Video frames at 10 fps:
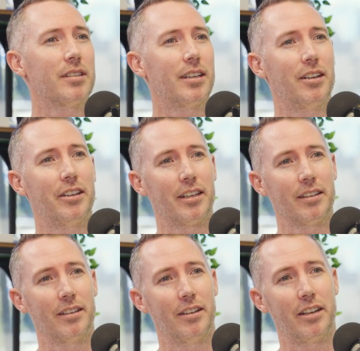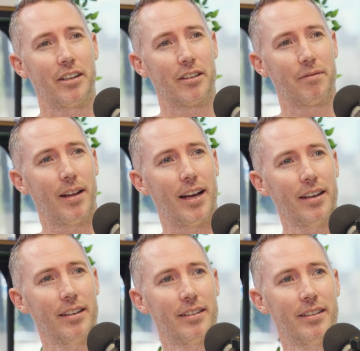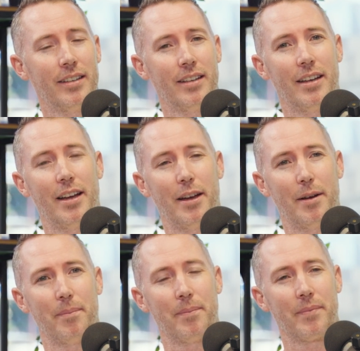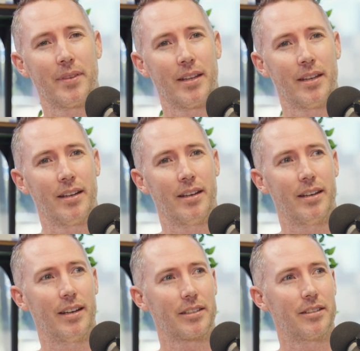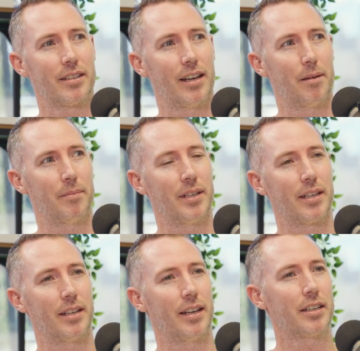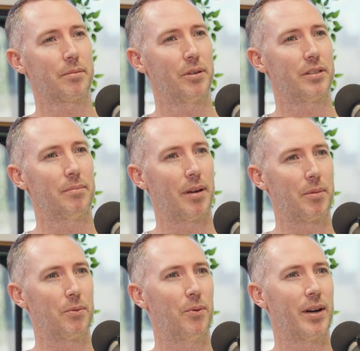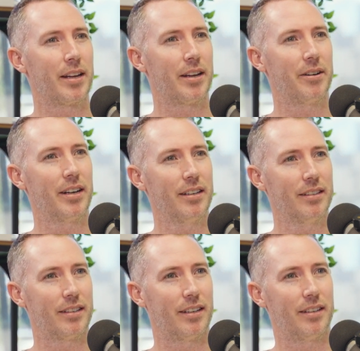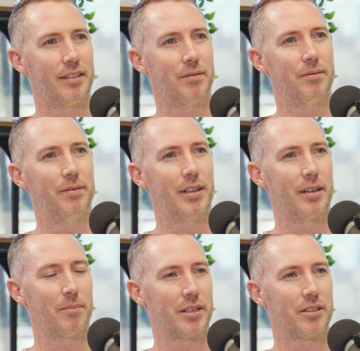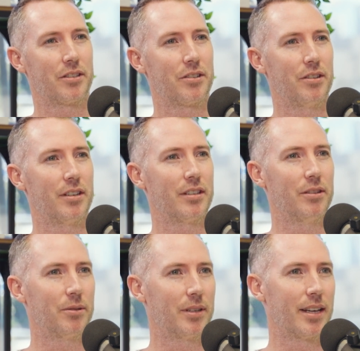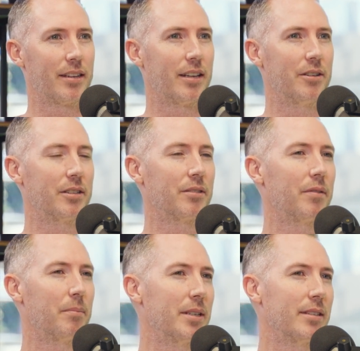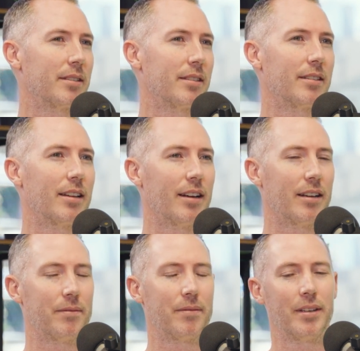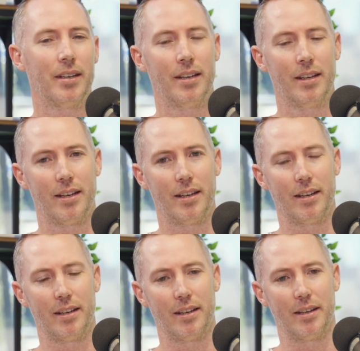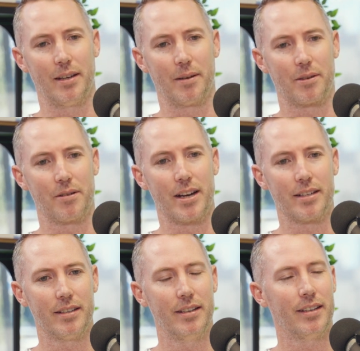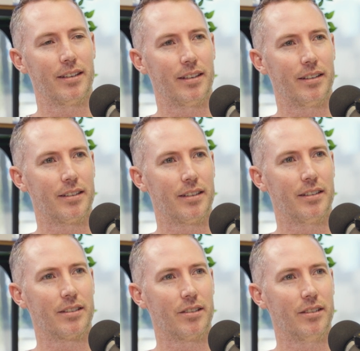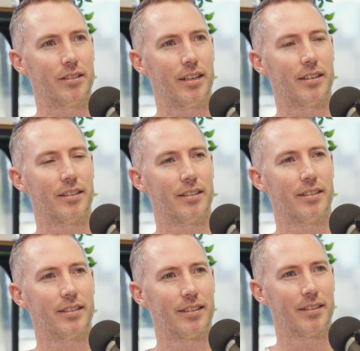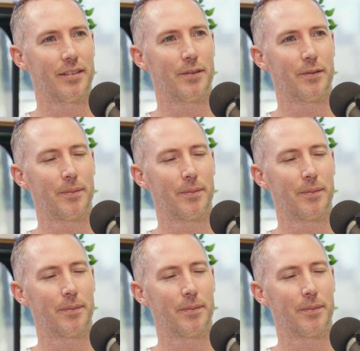So constantly learning on the fly. I'd like to say I'm an expert in maybe one area and very much a student in all the other areas of the businesses that I've created and sold, yeah.